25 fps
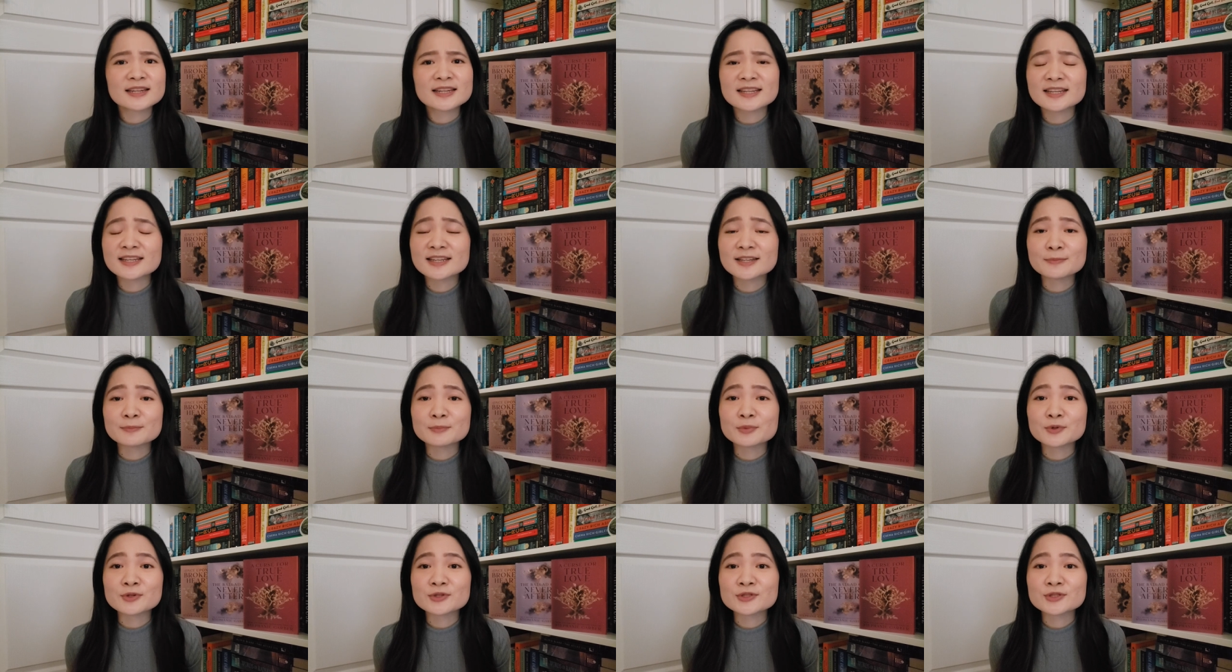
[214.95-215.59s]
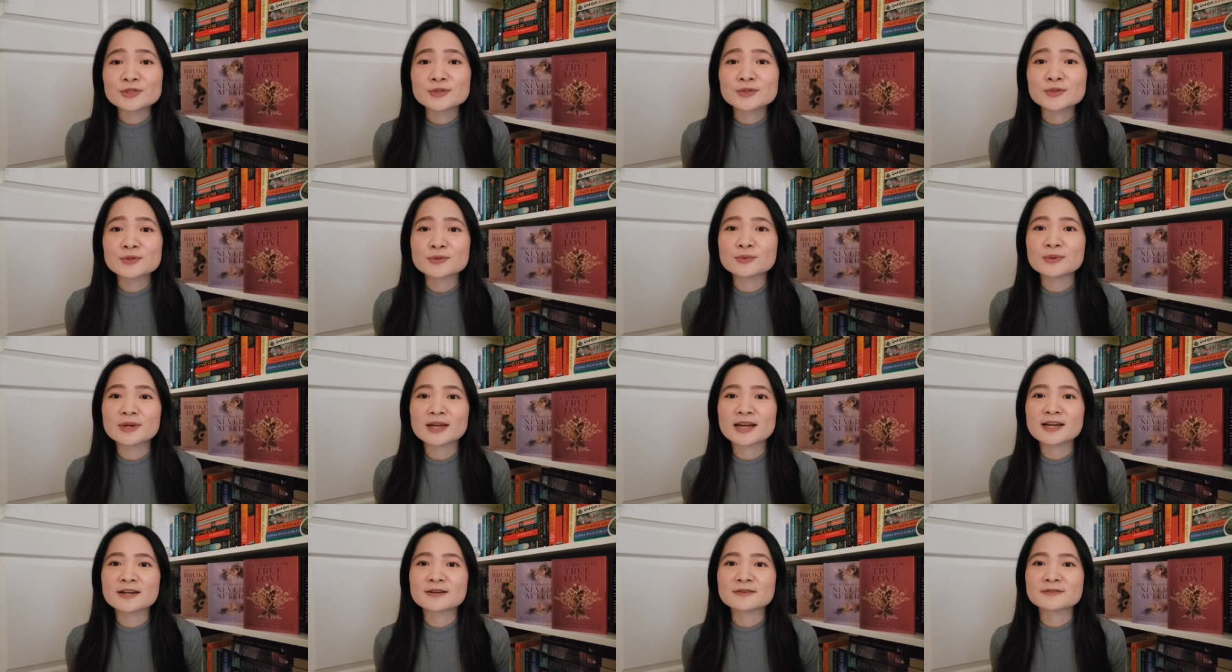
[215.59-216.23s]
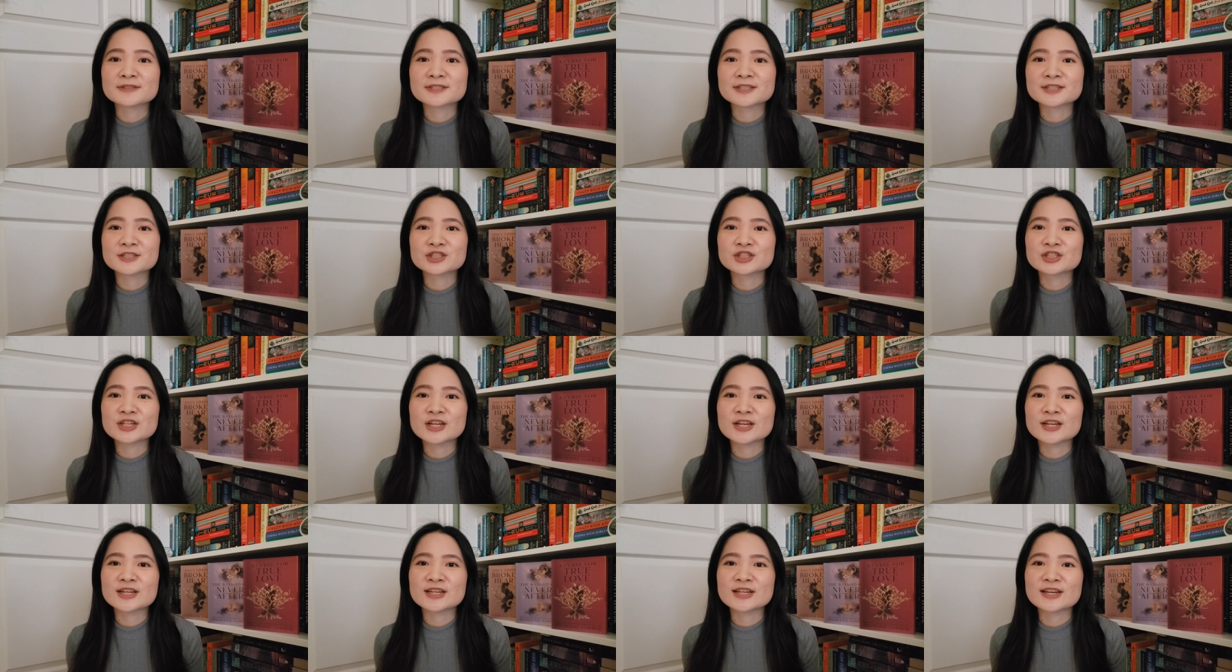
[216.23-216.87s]
in book two, we have such
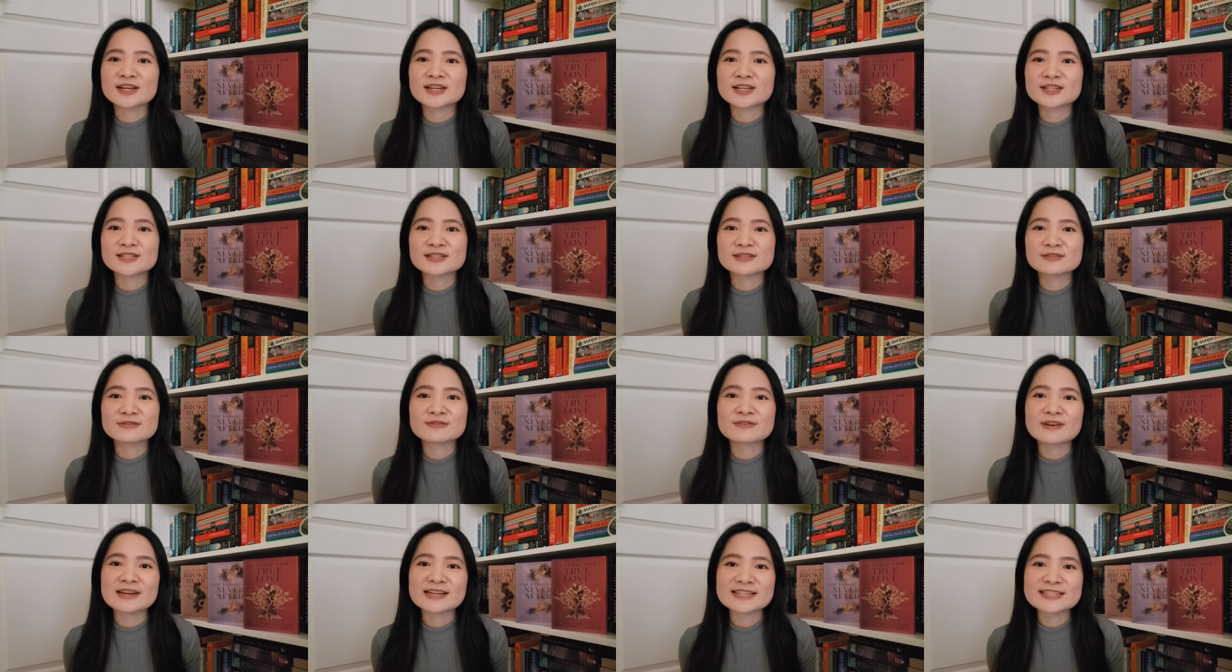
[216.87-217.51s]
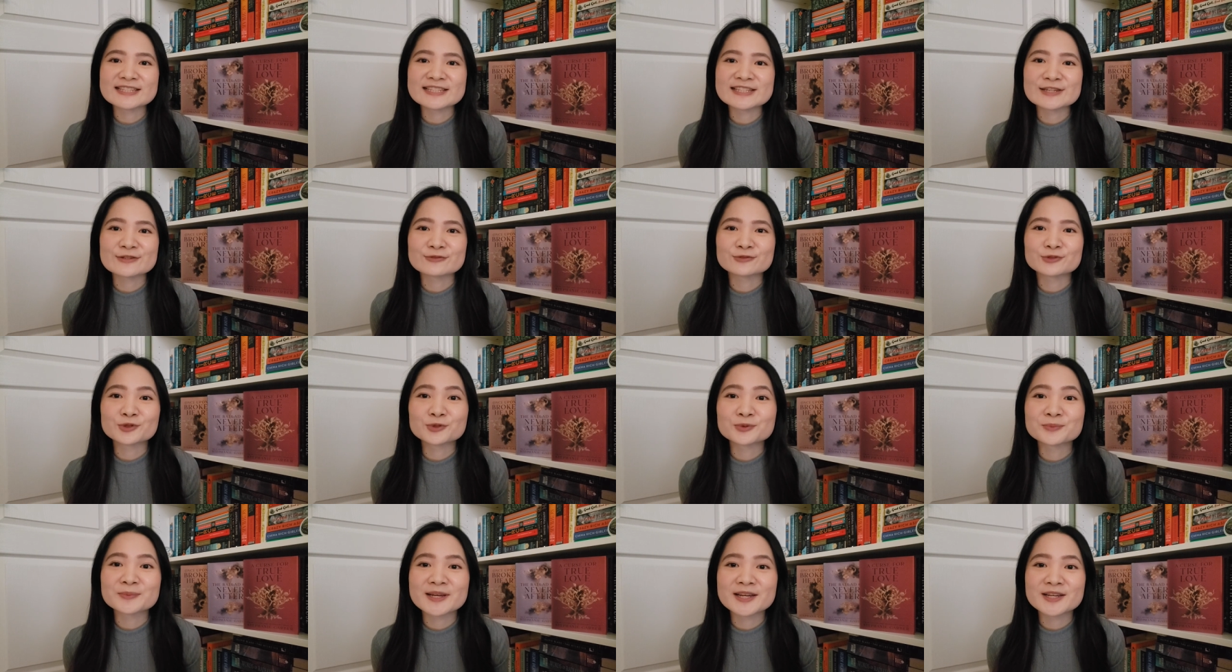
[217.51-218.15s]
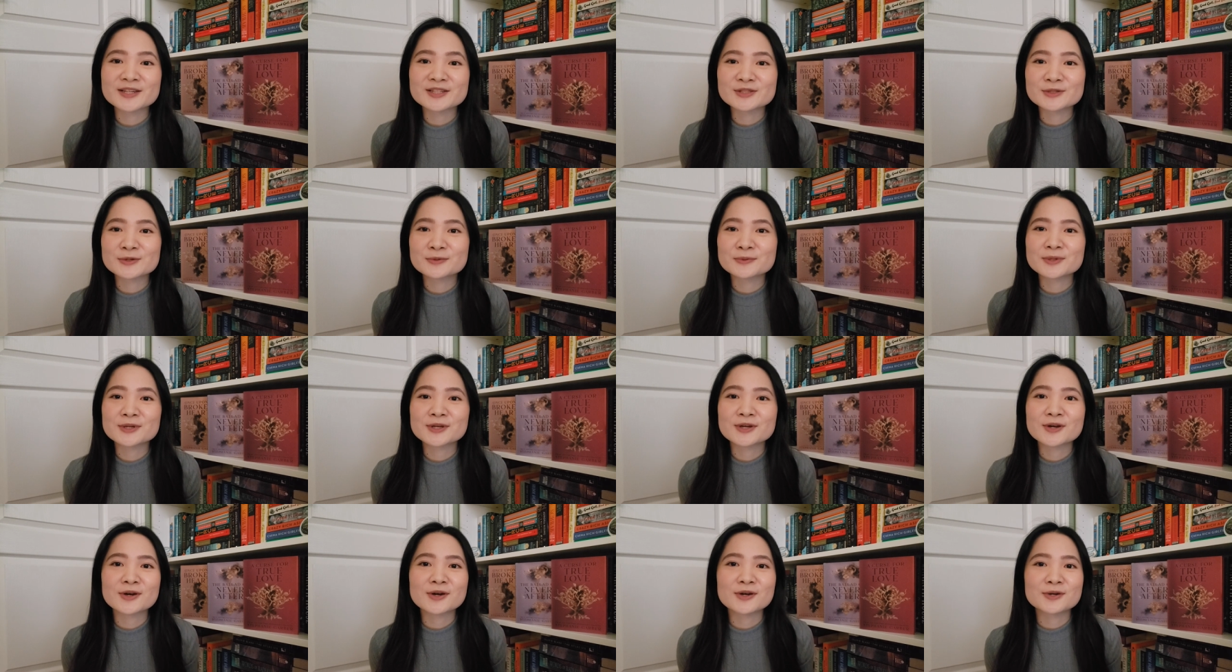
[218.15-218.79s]
a nice fantasy romance
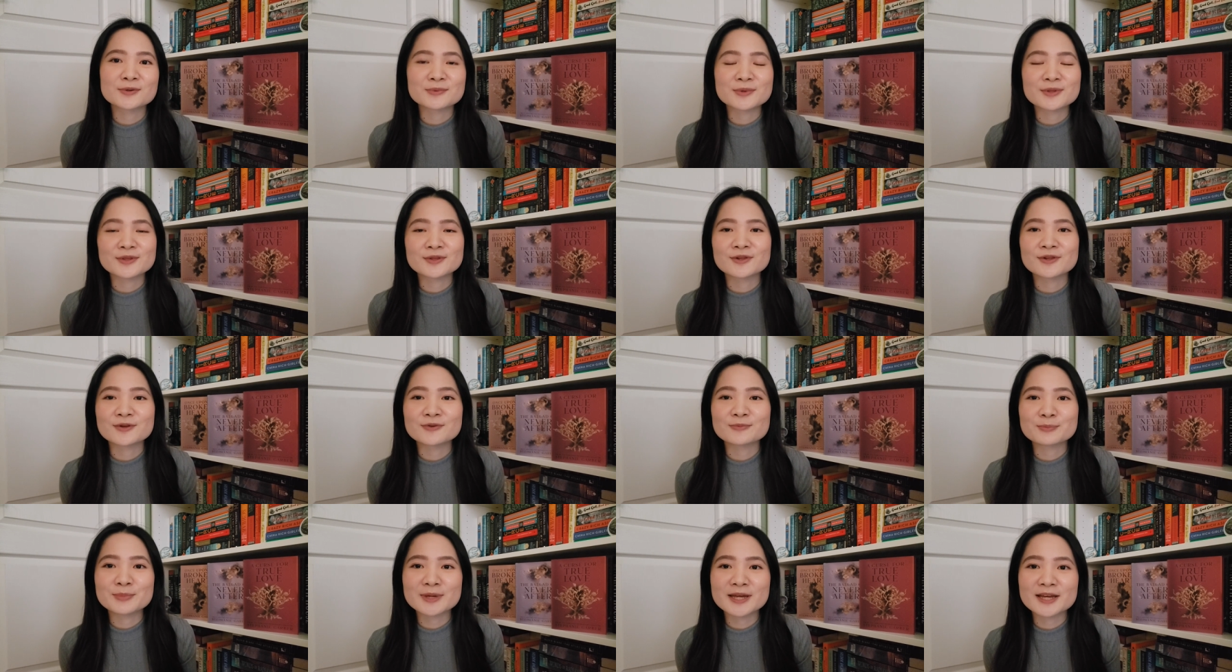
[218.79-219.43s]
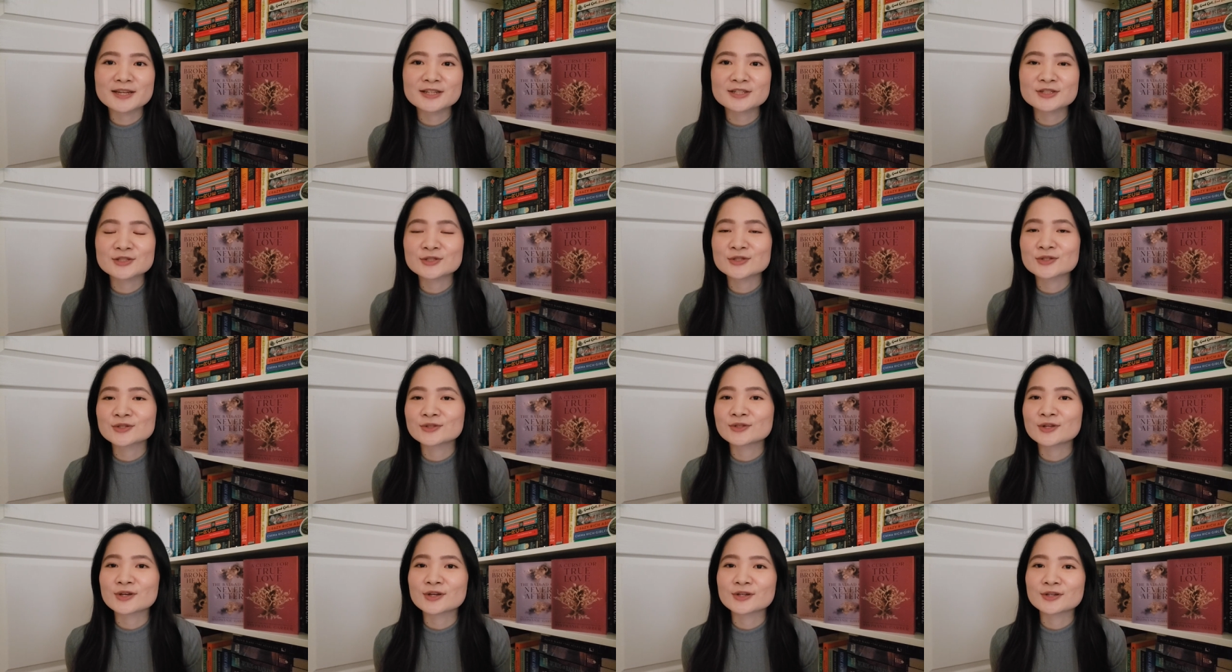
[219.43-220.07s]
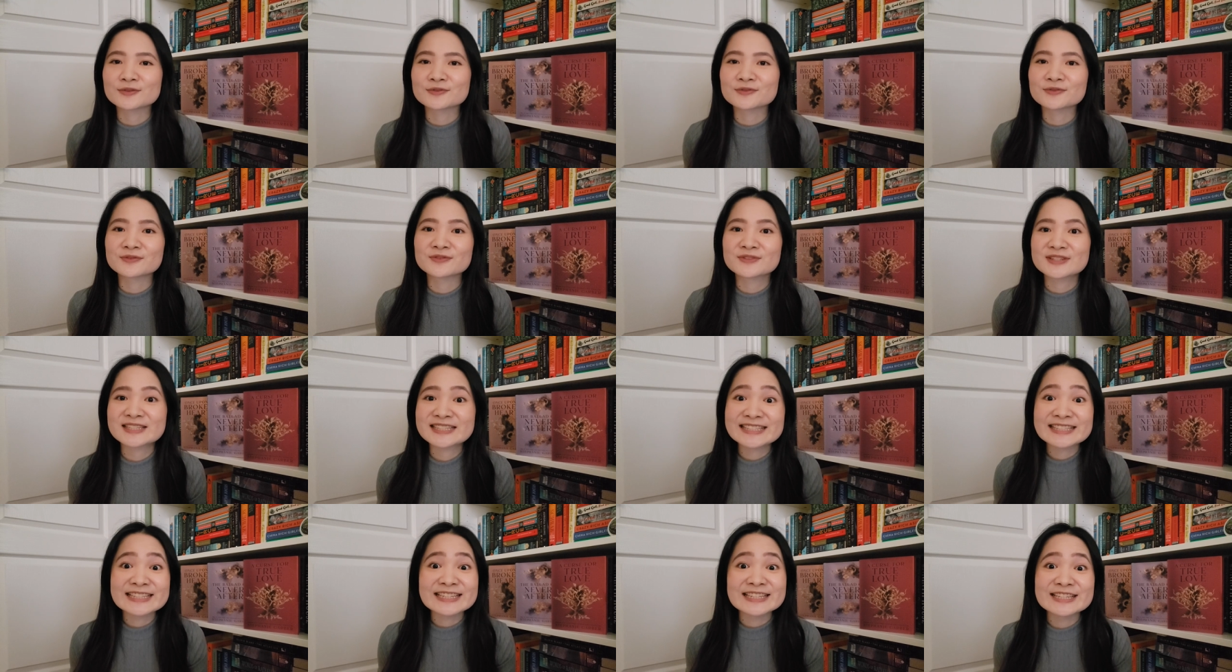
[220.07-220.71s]
going on with a lot of banter, a lot of
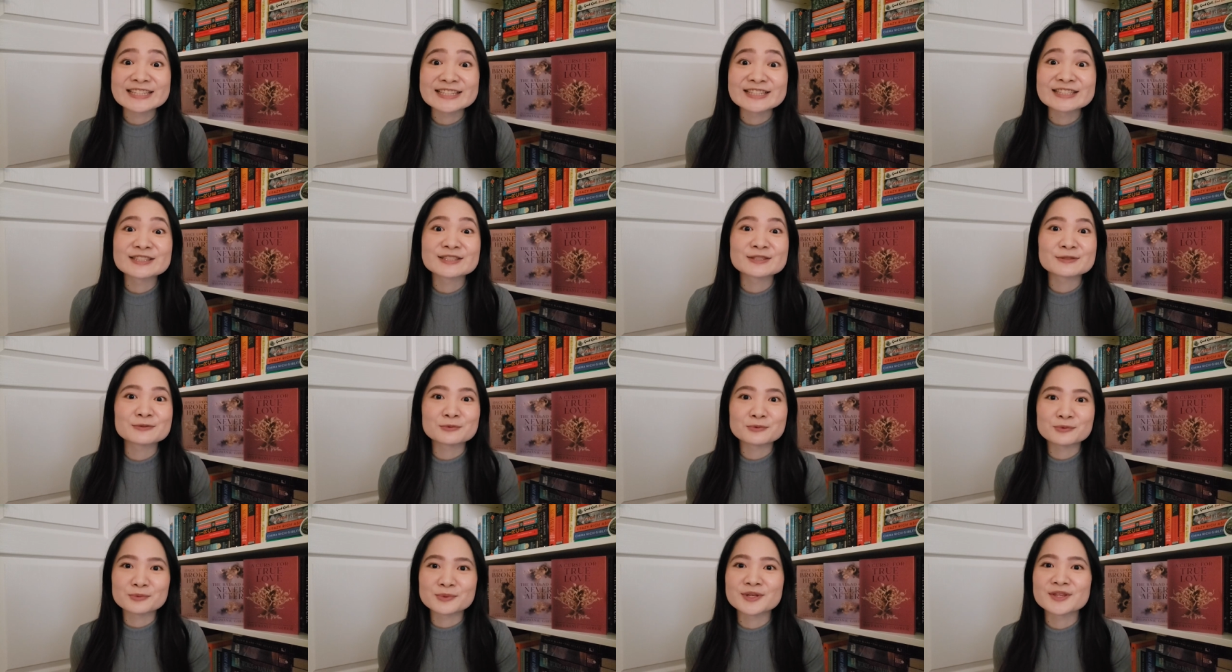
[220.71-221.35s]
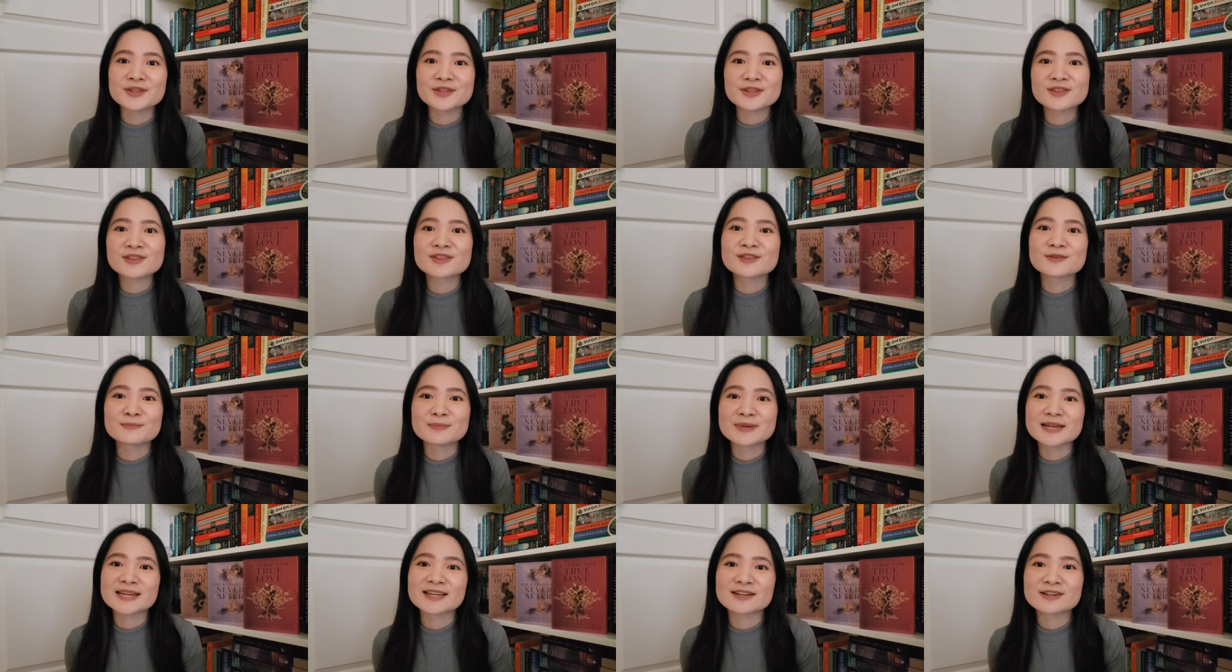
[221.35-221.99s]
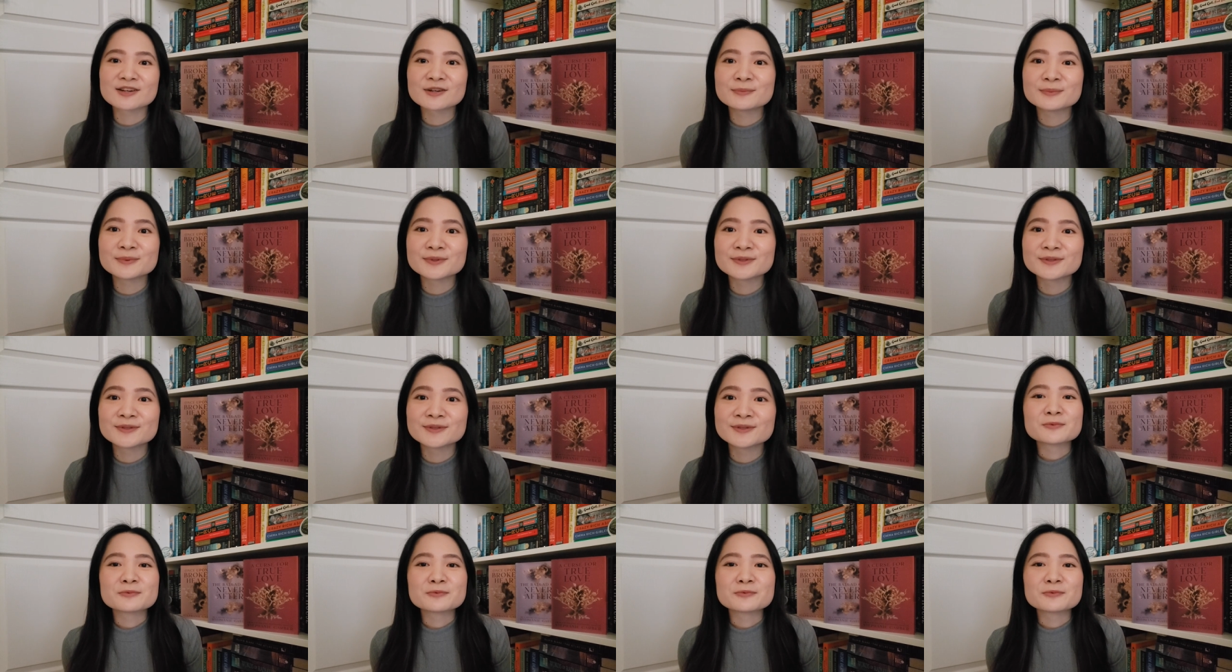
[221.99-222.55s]
scenes with the main couple.